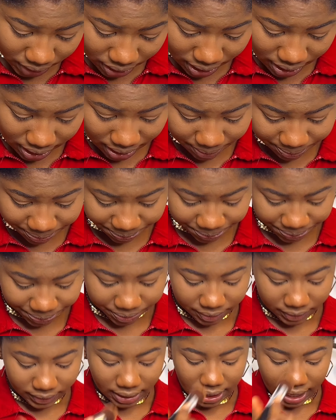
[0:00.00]
um
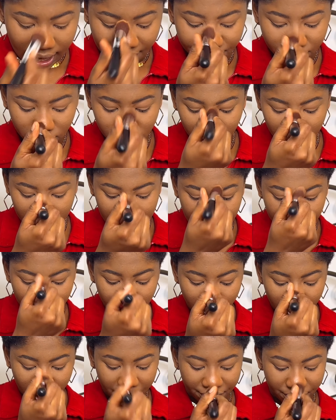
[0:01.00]
have you joined any
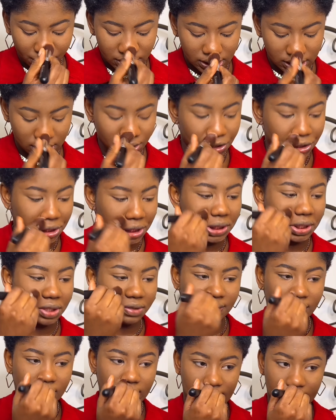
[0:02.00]
workforce in church
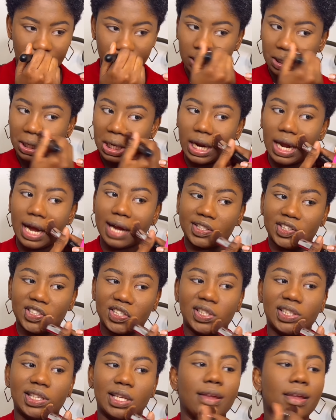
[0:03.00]
over there three
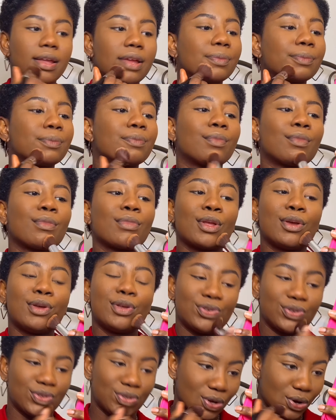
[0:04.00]
actually
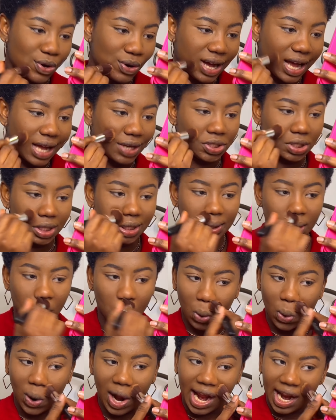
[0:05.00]
so I joined the
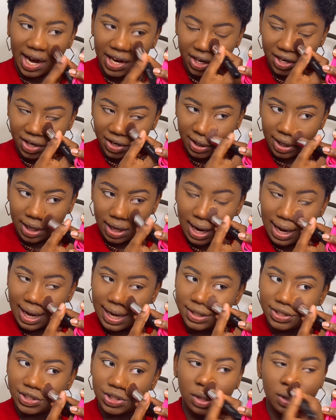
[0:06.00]
choir,
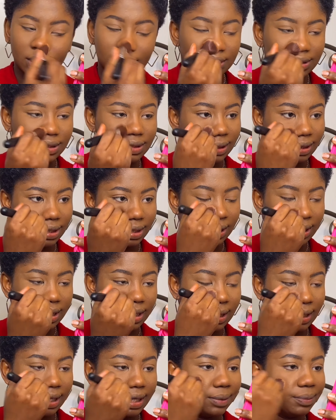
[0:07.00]
I joined the
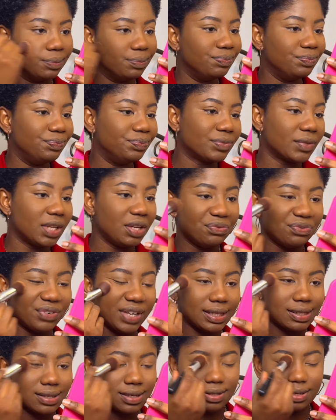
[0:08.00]
um,
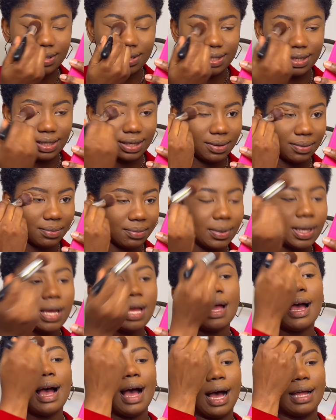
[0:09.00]
events team,
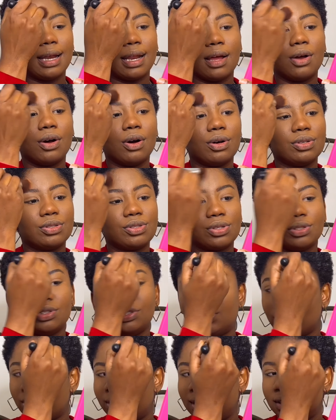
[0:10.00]
and I also
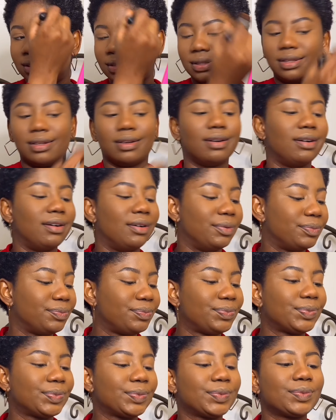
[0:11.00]
joined the
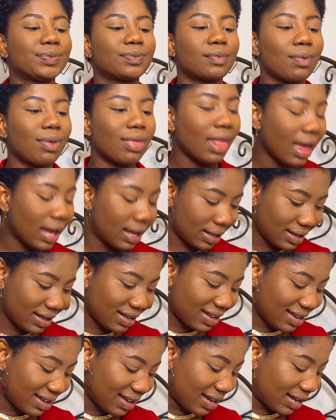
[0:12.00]

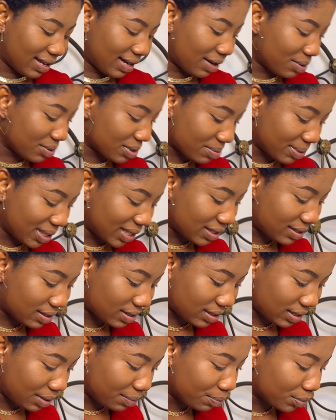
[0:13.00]
announcements
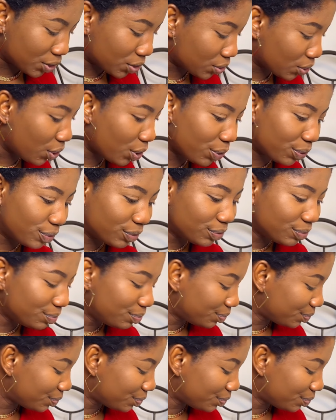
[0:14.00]
team. So